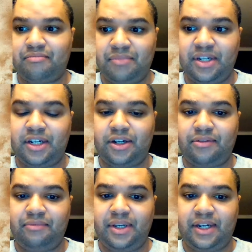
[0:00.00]

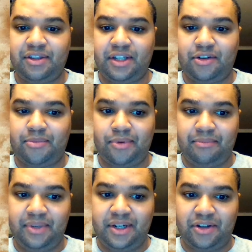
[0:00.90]
I thought
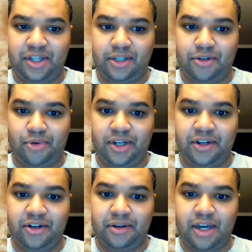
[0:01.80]
I thought they're pretty good